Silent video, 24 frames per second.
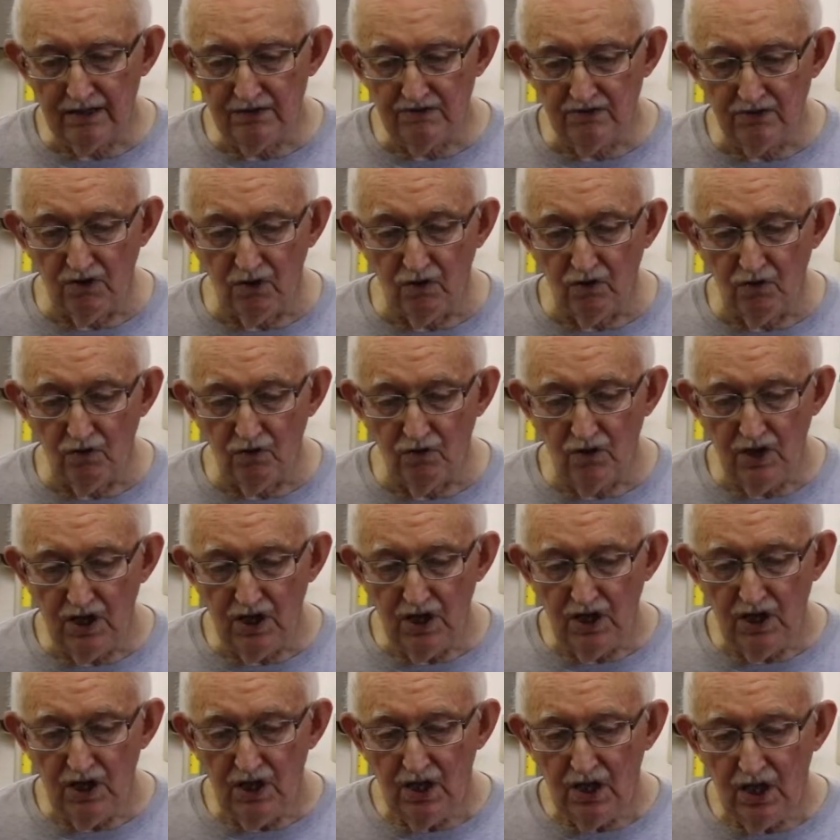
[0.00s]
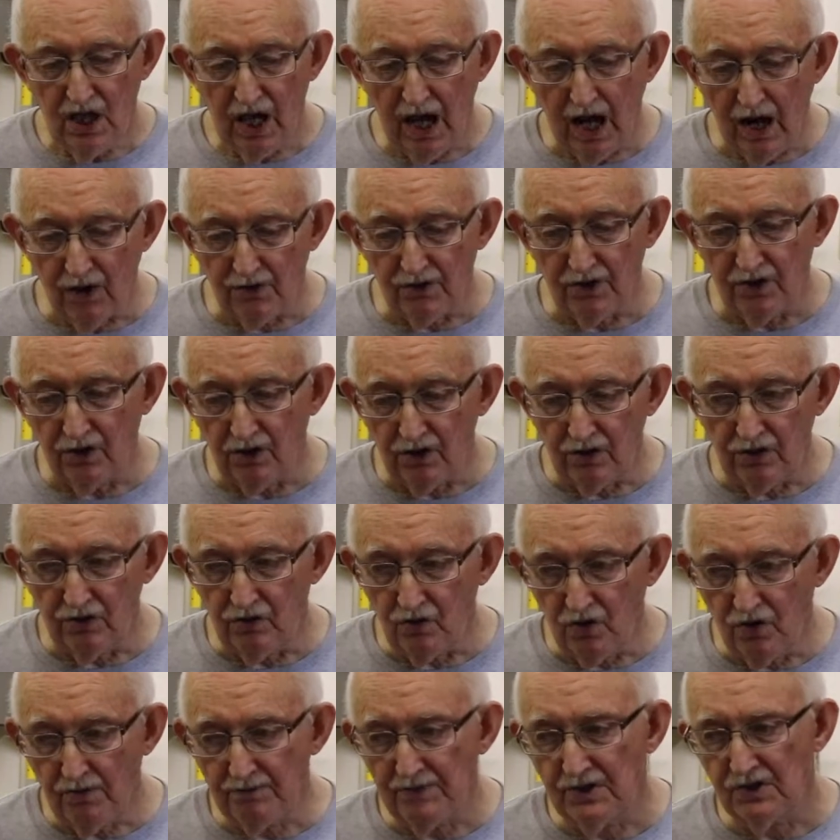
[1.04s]
know how you're going to
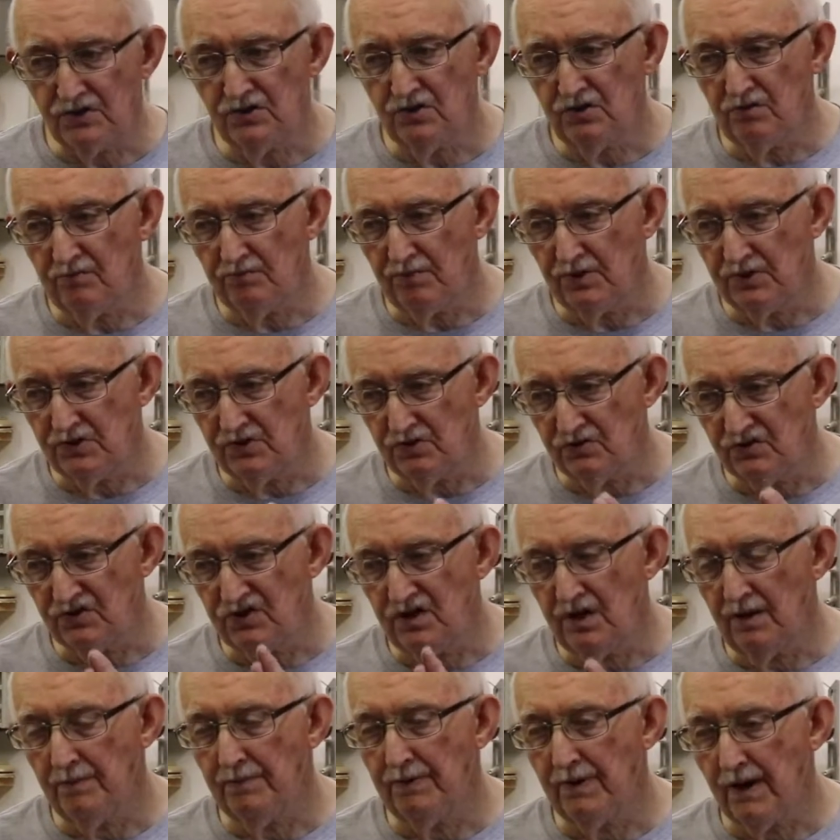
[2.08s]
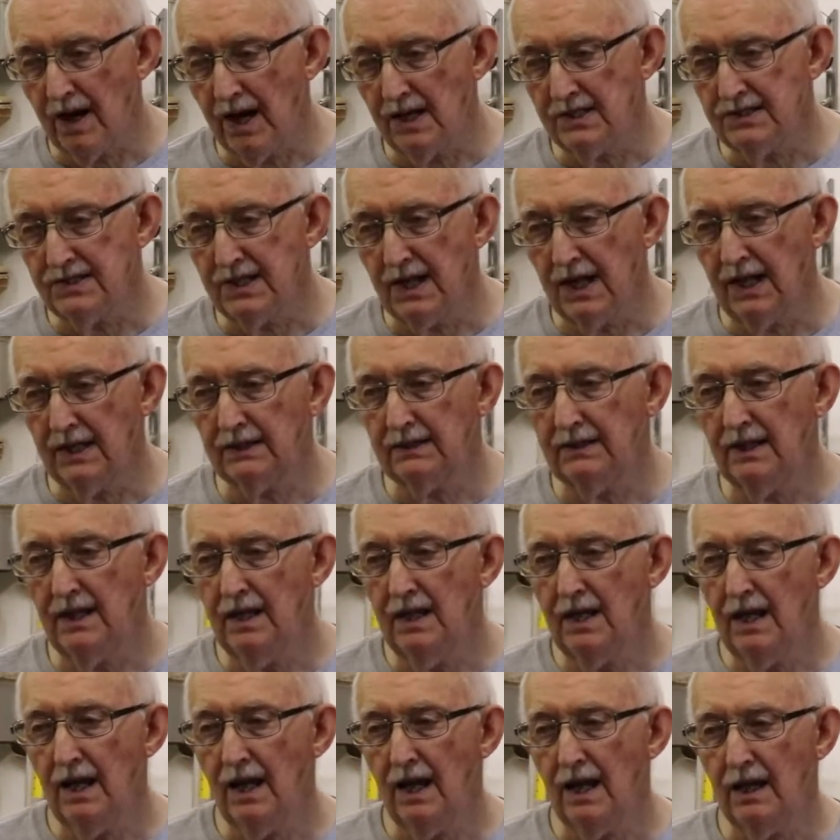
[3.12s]
do it, but you see a project
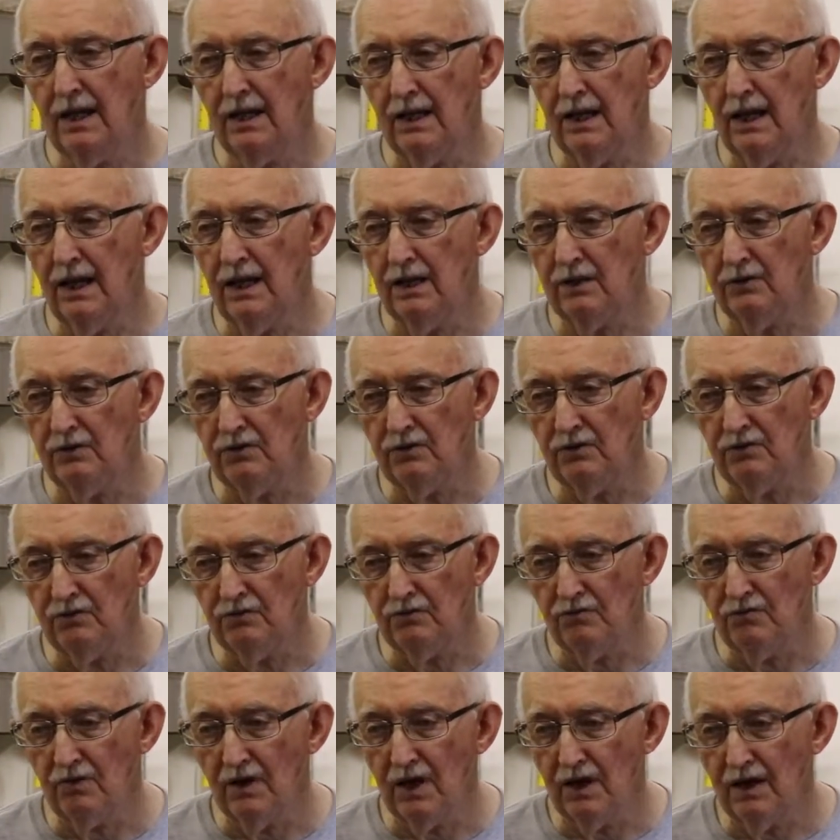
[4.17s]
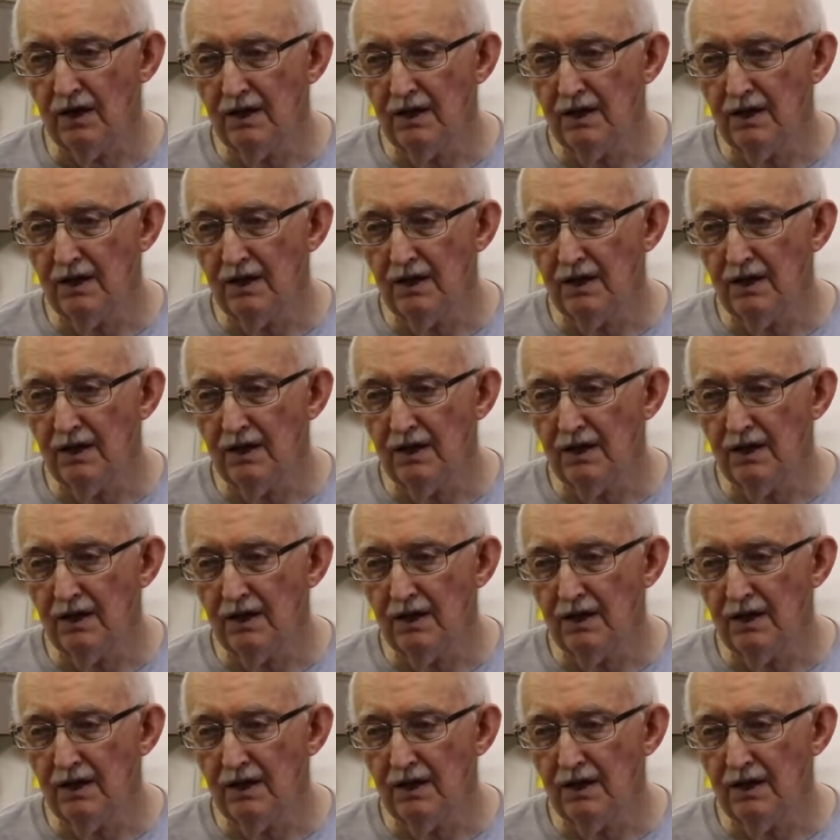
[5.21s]
and you